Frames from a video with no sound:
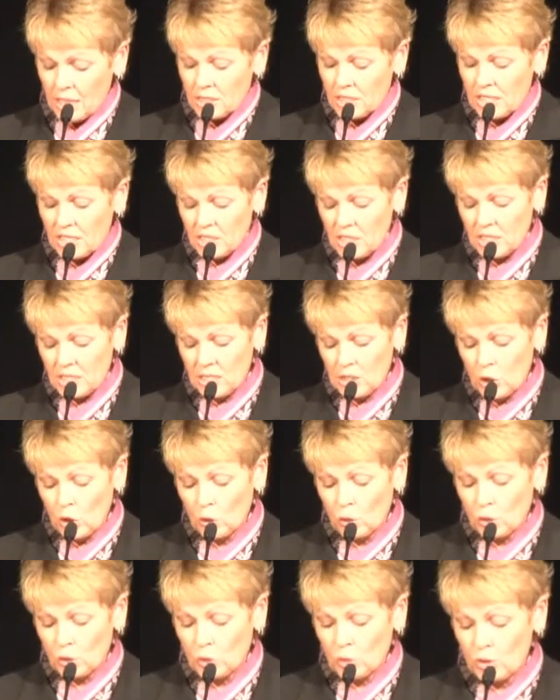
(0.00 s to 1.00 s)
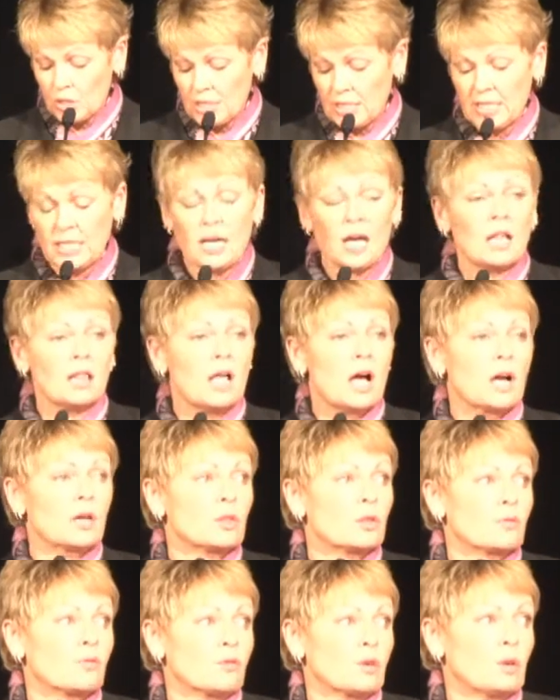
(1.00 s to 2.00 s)
such as those you see
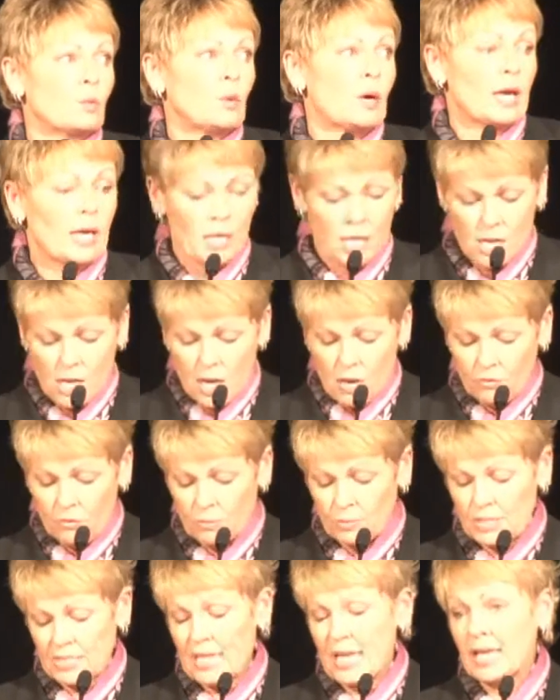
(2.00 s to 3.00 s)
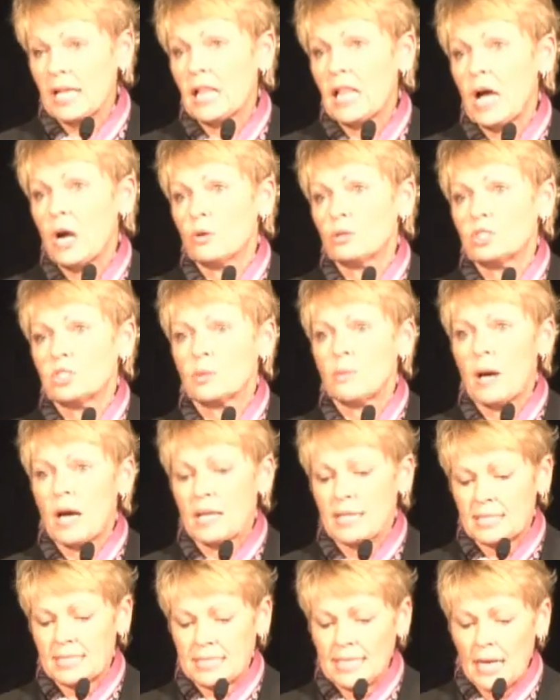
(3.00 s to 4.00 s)
along the freeway from St. Cloud to
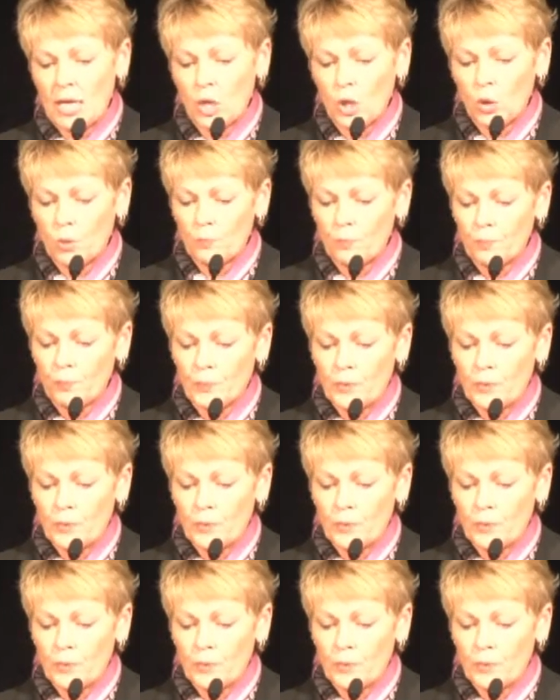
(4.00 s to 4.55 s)
Monticello.